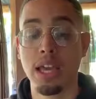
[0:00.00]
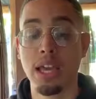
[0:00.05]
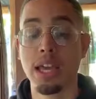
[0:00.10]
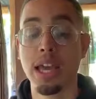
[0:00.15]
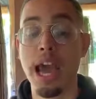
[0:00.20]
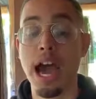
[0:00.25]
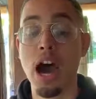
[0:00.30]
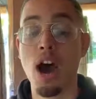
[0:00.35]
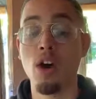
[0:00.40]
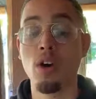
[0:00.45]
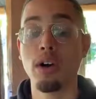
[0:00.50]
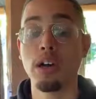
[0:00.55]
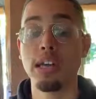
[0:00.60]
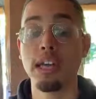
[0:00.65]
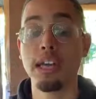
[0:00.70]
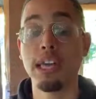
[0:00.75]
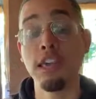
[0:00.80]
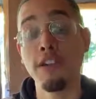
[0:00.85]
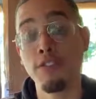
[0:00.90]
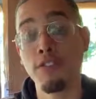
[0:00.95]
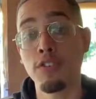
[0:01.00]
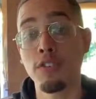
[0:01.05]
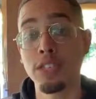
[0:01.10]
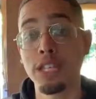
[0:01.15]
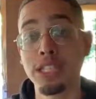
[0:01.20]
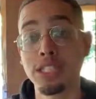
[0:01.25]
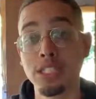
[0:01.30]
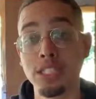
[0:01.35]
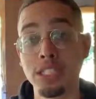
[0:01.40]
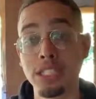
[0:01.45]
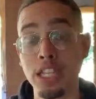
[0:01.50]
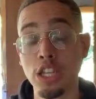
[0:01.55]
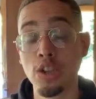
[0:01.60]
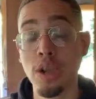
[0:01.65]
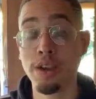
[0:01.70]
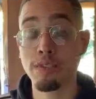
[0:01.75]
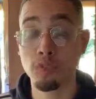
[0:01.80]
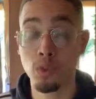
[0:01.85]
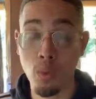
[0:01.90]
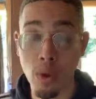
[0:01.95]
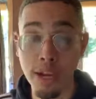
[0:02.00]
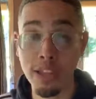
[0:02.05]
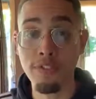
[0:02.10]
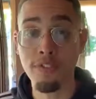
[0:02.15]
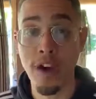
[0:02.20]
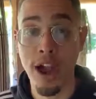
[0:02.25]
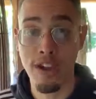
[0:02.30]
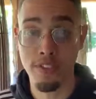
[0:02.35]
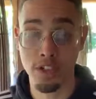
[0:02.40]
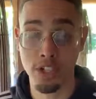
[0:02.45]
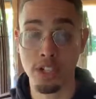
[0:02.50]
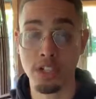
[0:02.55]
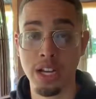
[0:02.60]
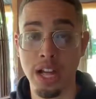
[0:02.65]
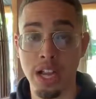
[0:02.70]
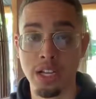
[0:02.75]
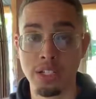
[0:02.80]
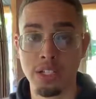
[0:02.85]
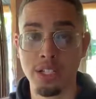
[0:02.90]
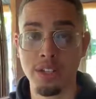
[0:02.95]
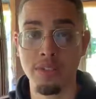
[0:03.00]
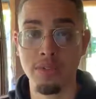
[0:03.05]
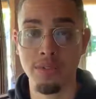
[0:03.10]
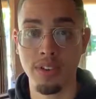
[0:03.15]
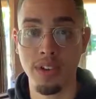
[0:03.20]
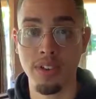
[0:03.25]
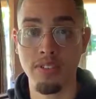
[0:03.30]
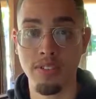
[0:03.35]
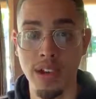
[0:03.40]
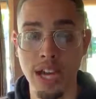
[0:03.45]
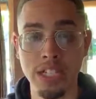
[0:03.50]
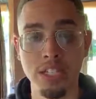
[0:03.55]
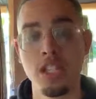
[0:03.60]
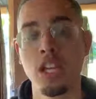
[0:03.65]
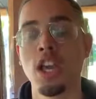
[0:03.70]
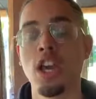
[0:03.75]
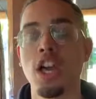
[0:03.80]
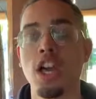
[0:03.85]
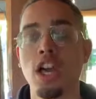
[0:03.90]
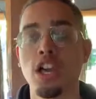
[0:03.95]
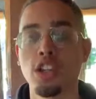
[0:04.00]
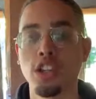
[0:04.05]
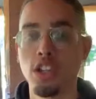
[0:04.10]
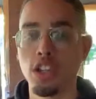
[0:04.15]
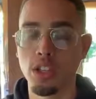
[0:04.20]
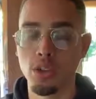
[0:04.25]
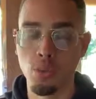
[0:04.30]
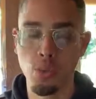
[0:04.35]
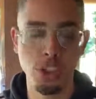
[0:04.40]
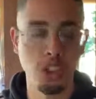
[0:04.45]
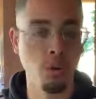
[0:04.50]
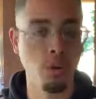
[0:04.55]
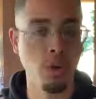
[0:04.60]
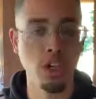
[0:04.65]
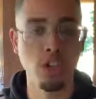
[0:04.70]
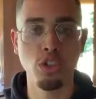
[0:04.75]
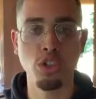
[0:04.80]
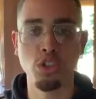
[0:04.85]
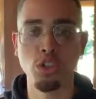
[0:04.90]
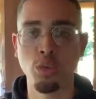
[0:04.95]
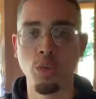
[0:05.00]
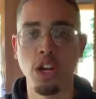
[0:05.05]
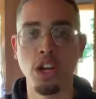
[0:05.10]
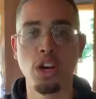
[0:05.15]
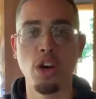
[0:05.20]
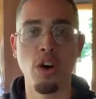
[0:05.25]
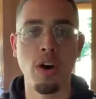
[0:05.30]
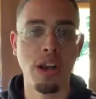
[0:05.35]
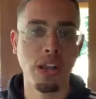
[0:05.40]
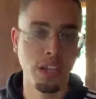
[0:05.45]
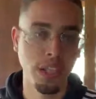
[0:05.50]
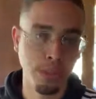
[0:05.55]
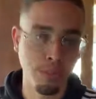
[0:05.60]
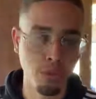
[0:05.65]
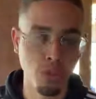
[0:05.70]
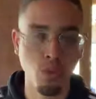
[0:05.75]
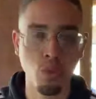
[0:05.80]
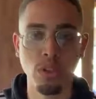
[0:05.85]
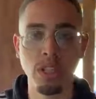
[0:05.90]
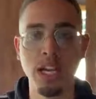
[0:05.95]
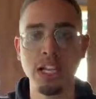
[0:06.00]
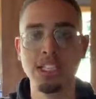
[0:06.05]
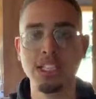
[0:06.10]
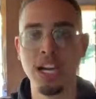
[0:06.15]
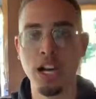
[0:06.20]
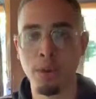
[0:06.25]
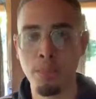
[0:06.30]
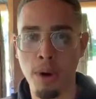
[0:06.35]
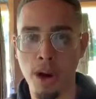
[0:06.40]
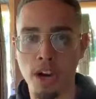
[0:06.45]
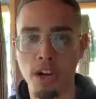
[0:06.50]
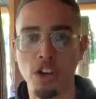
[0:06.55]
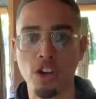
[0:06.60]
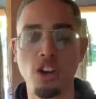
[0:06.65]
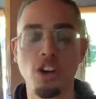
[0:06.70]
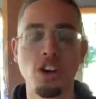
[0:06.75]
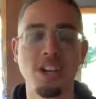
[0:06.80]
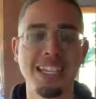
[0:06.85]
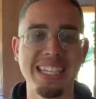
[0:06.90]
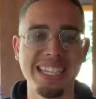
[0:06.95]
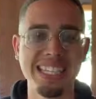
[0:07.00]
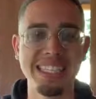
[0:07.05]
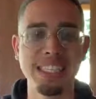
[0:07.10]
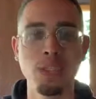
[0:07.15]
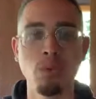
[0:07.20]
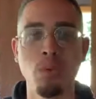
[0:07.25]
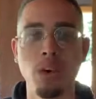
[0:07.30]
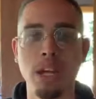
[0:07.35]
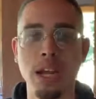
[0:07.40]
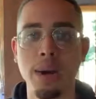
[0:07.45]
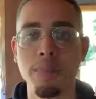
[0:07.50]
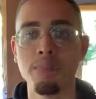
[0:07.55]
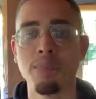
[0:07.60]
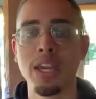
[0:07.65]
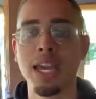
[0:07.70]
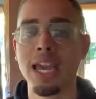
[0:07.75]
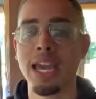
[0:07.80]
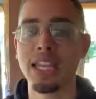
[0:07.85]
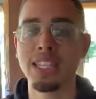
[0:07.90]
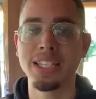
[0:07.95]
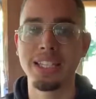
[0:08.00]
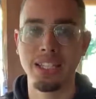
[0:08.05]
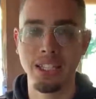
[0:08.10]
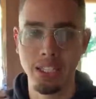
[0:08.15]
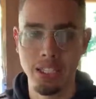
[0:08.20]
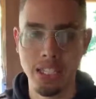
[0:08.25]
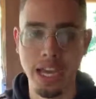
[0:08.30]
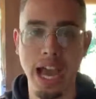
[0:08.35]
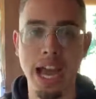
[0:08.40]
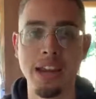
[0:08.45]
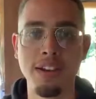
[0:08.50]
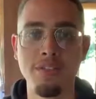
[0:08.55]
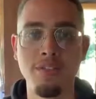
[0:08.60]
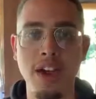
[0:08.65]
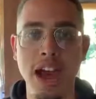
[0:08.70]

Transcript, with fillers: Now, if let's just say you have twenty-five hundred dollars to invest, you, what you want to do is you want to go ahead and look between Legendary Marketer or Easy One Up, and the deciding